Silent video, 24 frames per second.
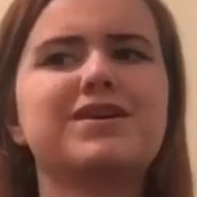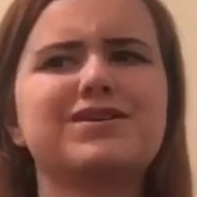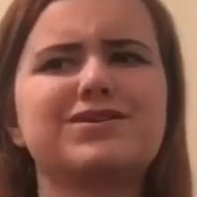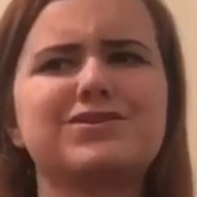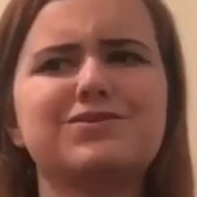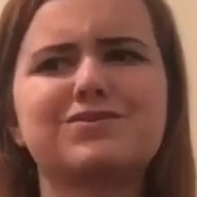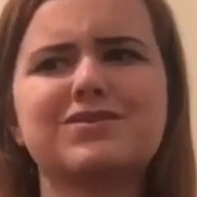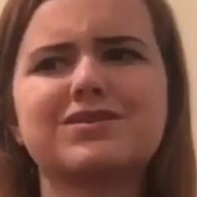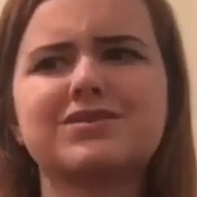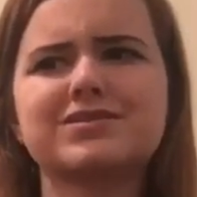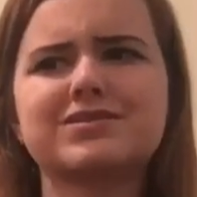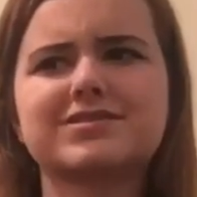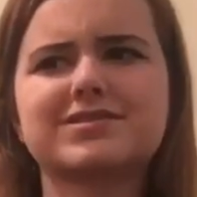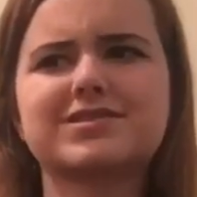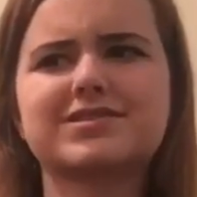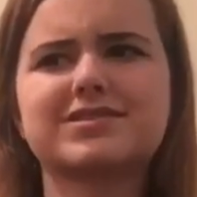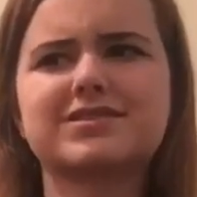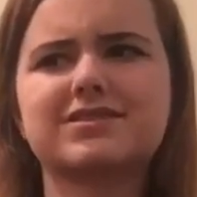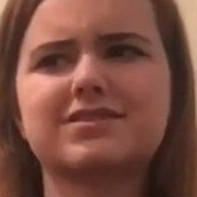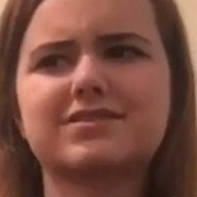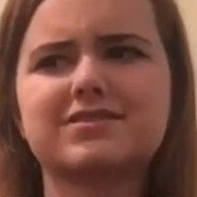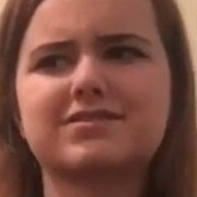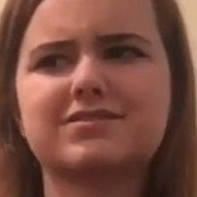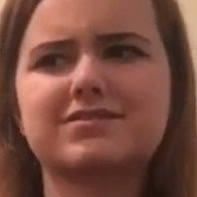you can
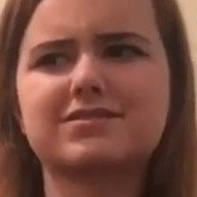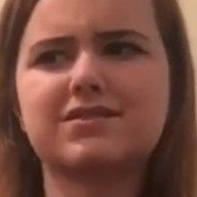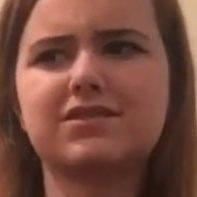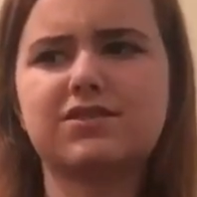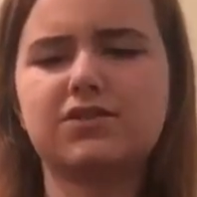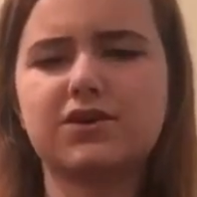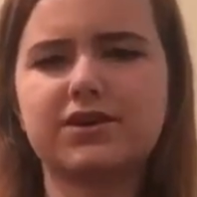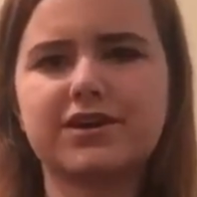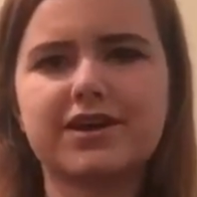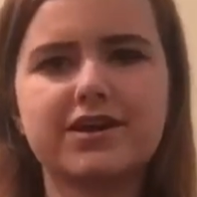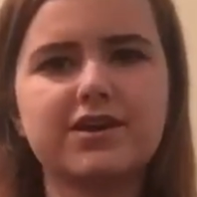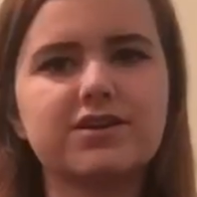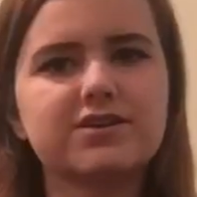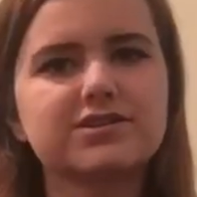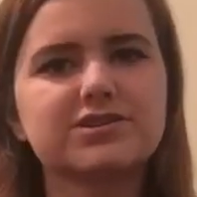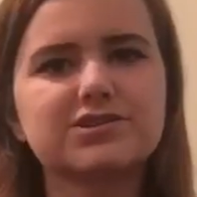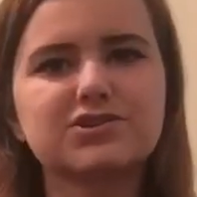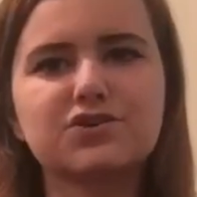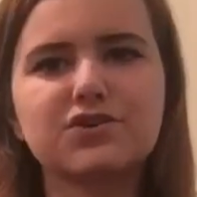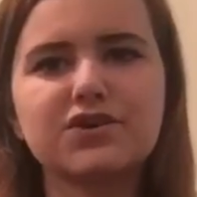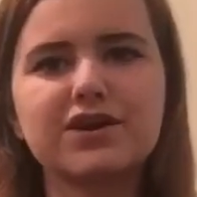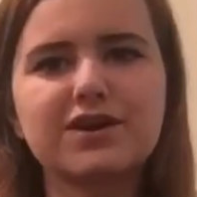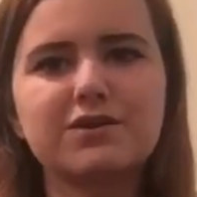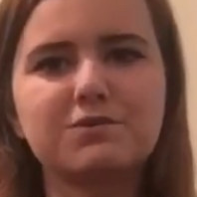just look at your
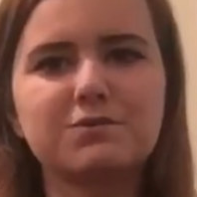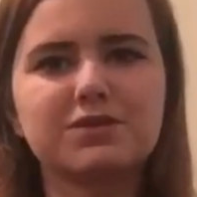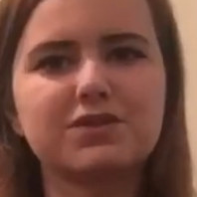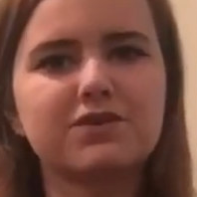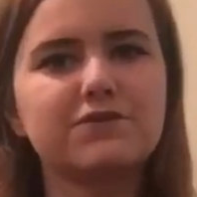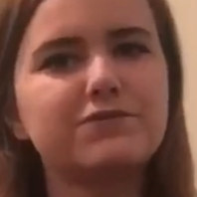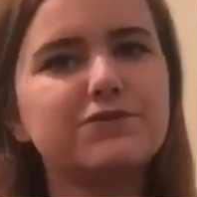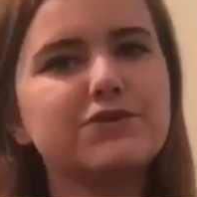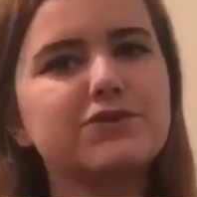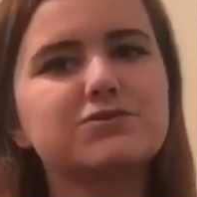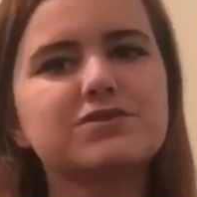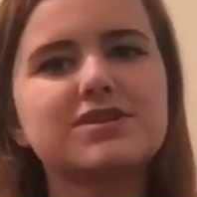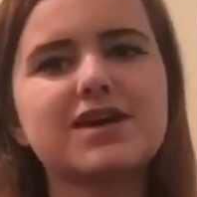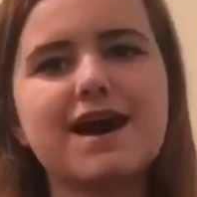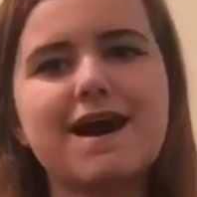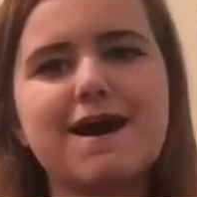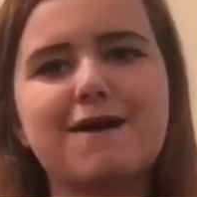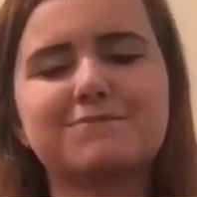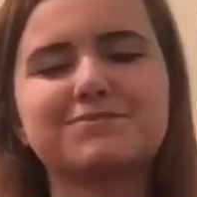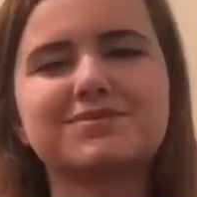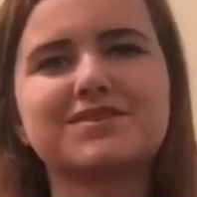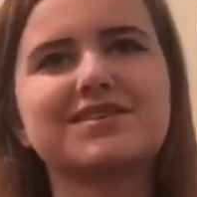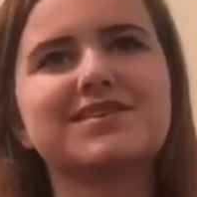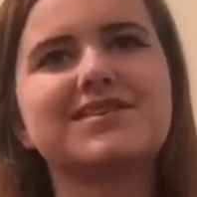screen with a few
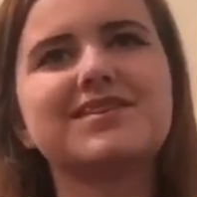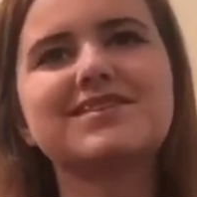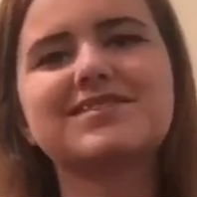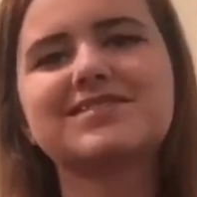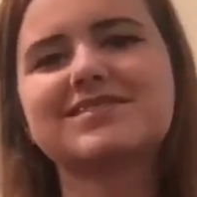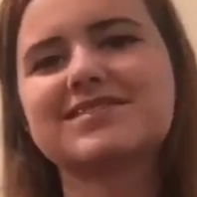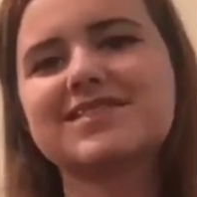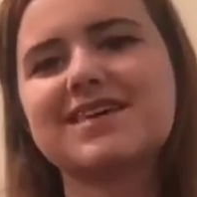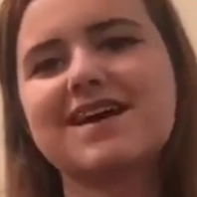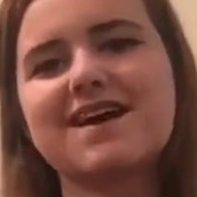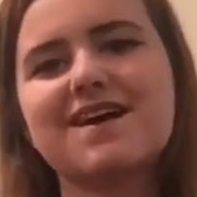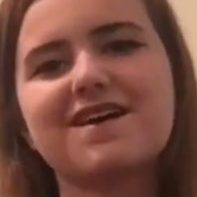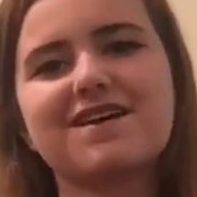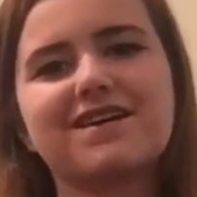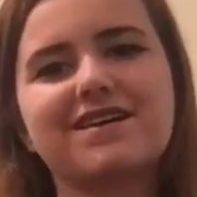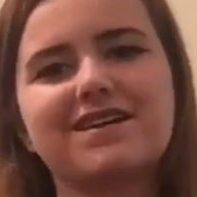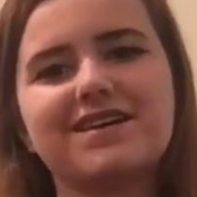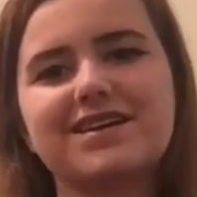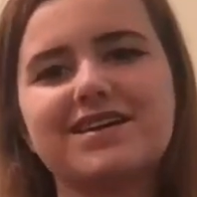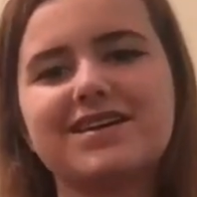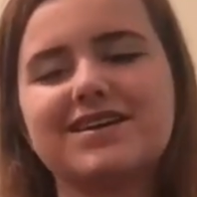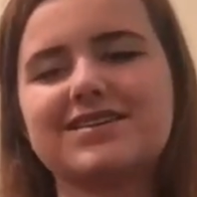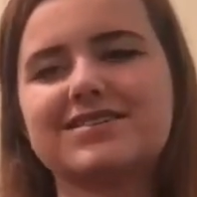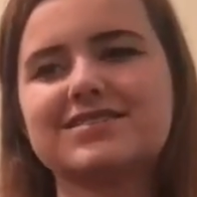taps and he's there
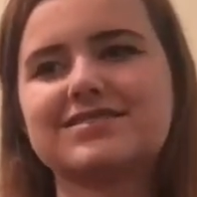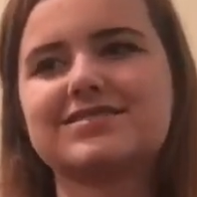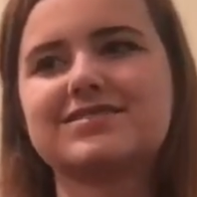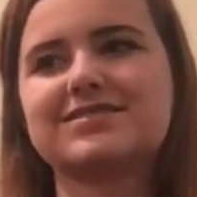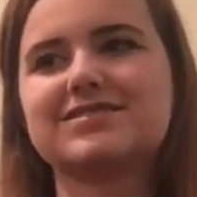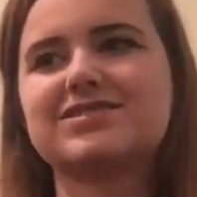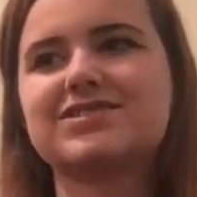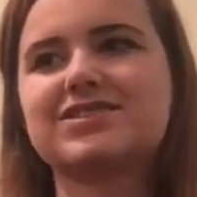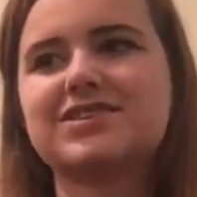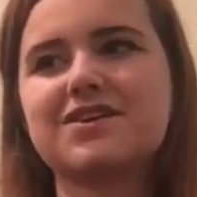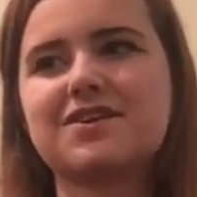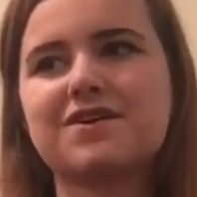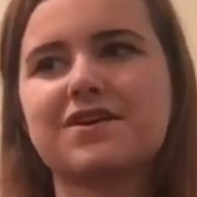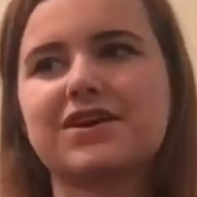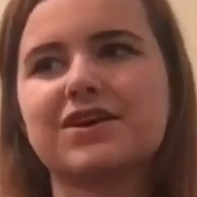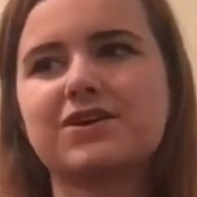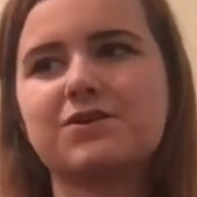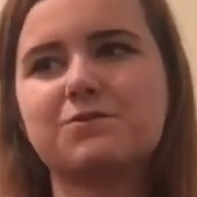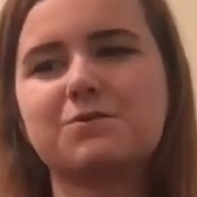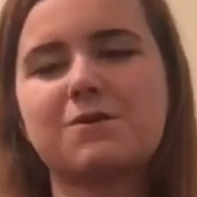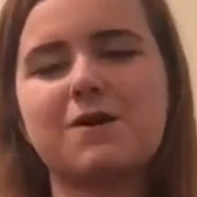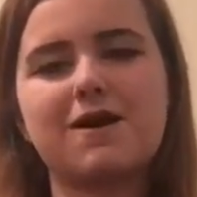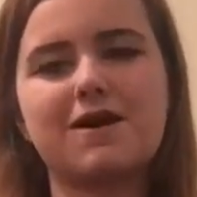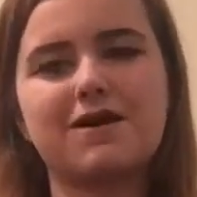and he is cheering
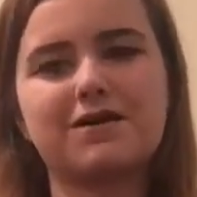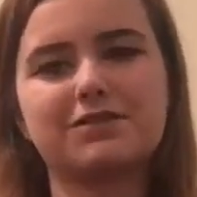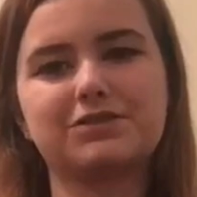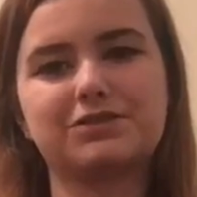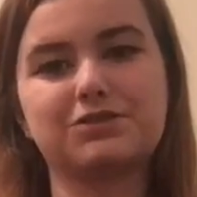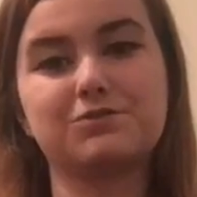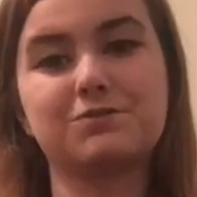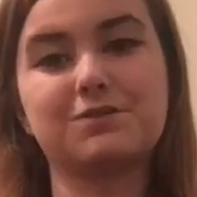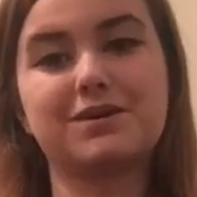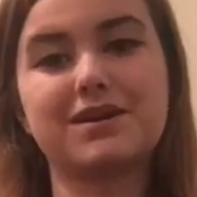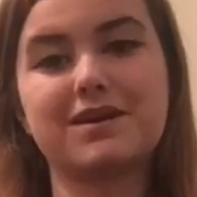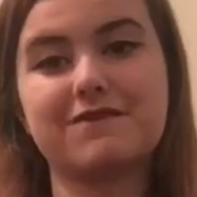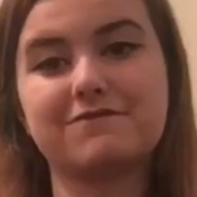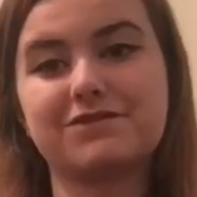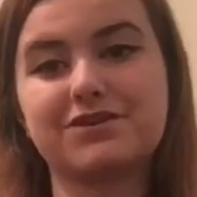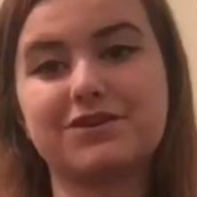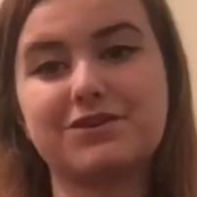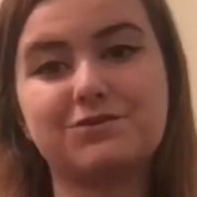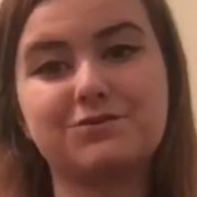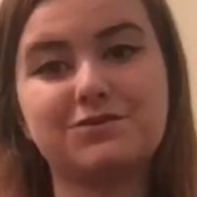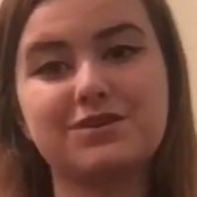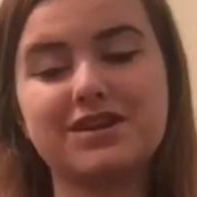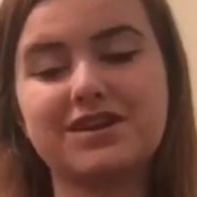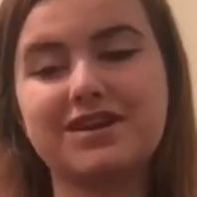you on through whatever
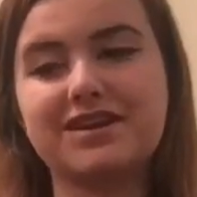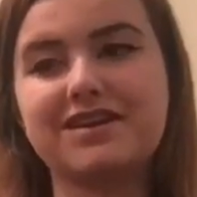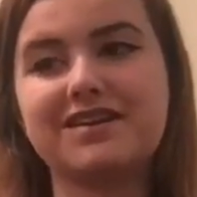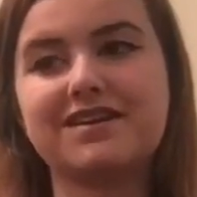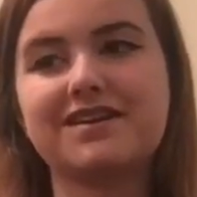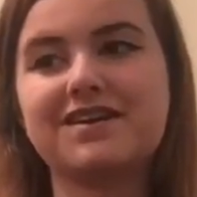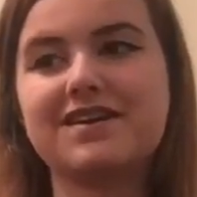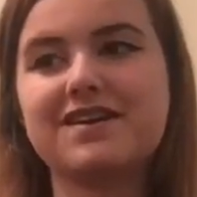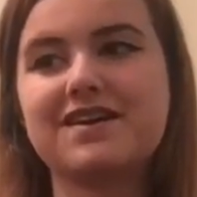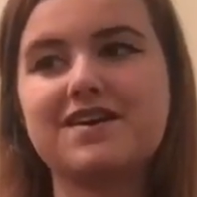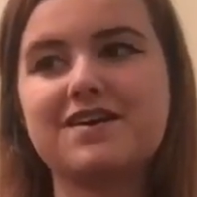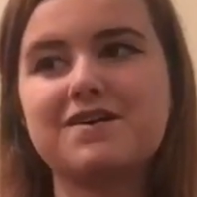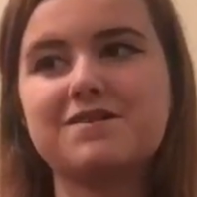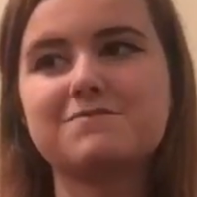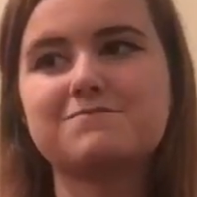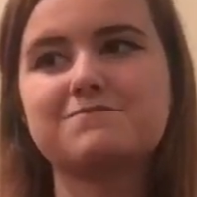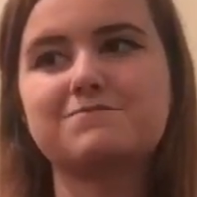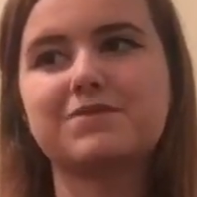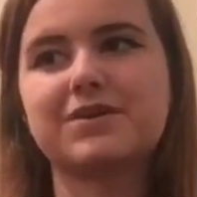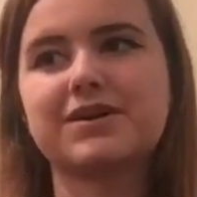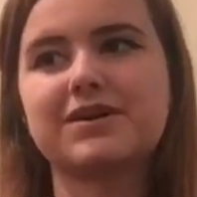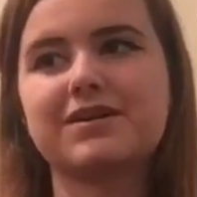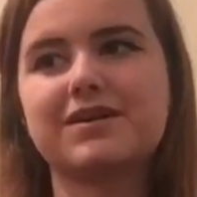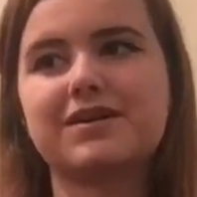you need.
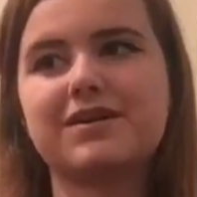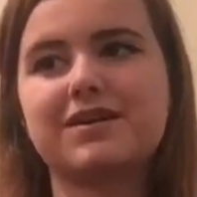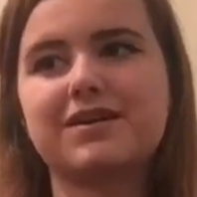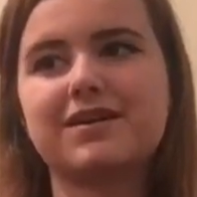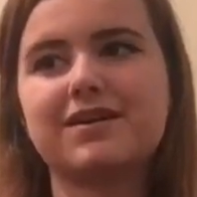But